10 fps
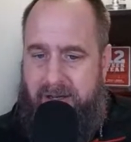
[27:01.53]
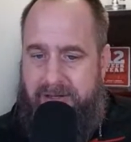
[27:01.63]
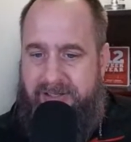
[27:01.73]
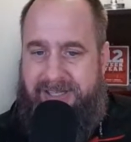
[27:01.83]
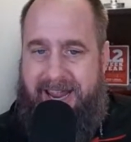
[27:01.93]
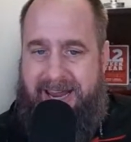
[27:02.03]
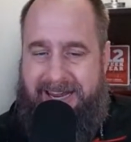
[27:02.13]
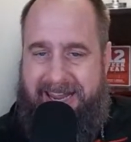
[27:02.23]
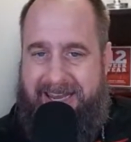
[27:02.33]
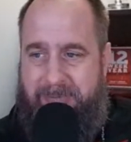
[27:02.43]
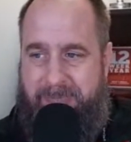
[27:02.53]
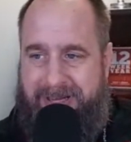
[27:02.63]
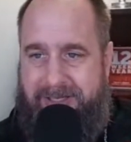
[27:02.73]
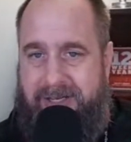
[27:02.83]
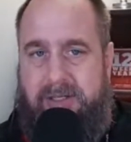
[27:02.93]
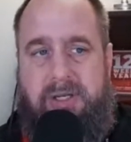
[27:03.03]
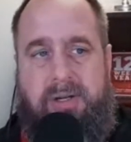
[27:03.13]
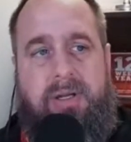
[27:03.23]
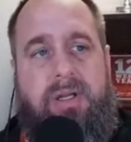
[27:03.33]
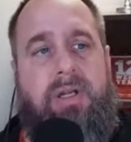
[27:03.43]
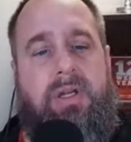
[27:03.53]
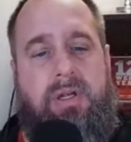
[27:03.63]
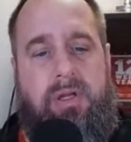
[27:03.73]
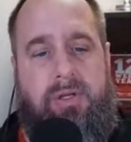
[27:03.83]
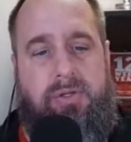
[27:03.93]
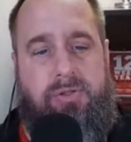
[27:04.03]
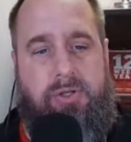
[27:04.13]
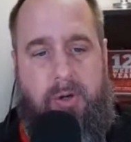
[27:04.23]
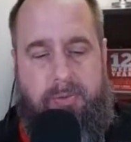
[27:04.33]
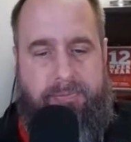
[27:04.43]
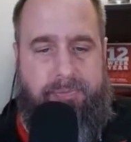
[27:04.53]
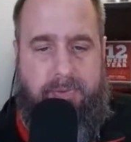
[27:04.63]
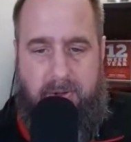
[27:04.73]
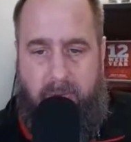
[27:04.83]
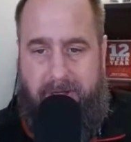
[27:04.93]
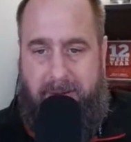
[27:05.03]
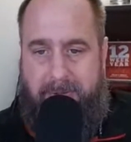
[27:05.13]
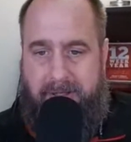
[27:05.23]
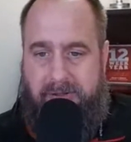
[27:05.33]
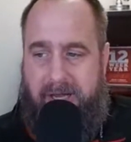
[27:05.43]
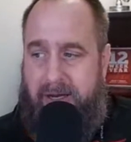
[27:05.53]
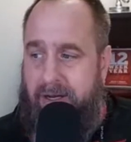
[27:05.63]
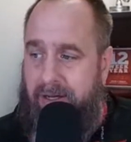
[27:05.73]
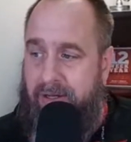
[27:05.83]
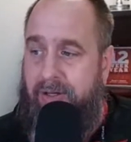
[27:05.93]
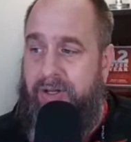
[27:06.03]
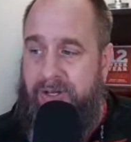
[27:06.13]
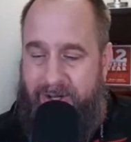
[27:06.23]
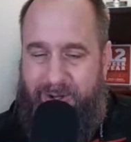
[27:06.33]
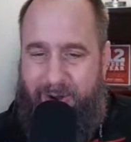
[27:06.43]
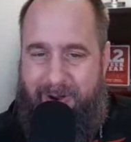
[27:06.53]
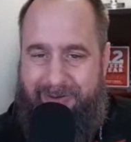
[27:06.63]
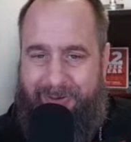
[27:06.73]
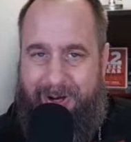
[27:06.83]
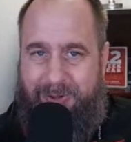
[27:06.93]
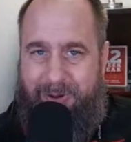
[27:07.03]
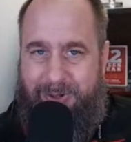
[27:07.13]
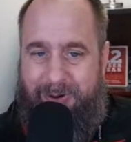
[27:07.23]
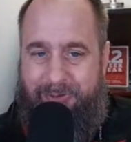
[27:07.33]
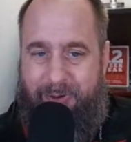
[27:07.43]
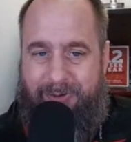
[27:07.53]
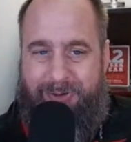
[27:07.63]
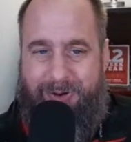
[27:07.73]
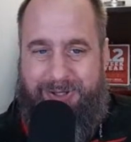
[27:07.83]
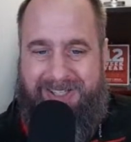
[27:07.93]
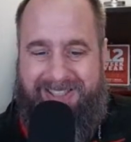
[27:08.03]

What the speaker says: stay in business. So with that being said, go have a great 2024, folks.